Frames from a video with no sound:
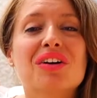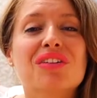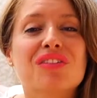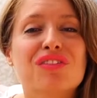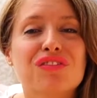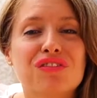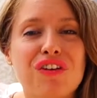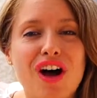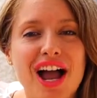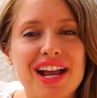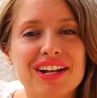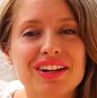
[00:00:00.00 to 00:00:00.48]

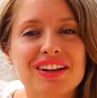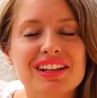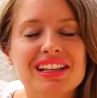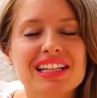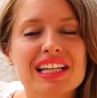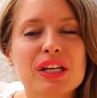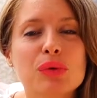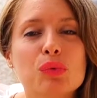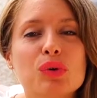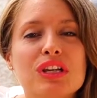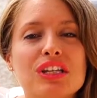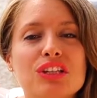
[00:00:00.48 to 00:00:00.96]

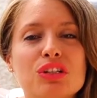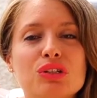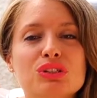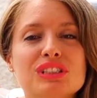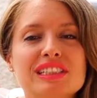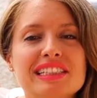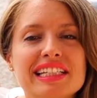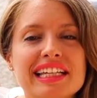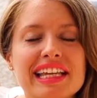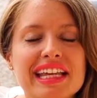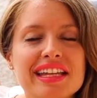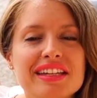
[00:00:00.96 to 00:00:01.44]
Finally, we use
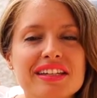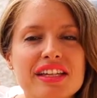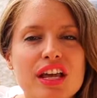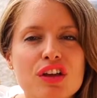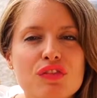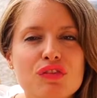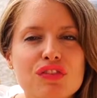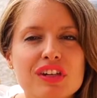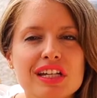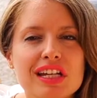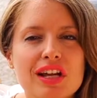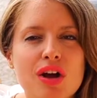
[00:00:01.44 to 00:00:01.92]
the
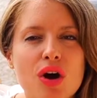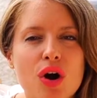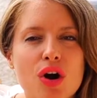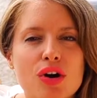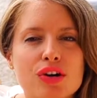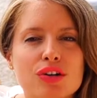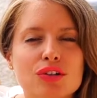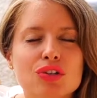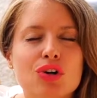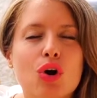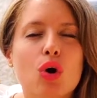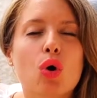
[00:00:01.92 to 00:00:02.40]
indefinite
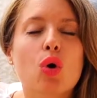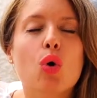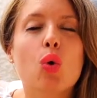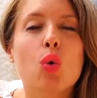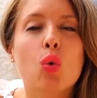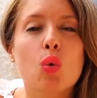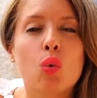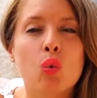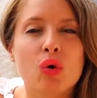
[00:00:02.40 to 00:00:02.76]
article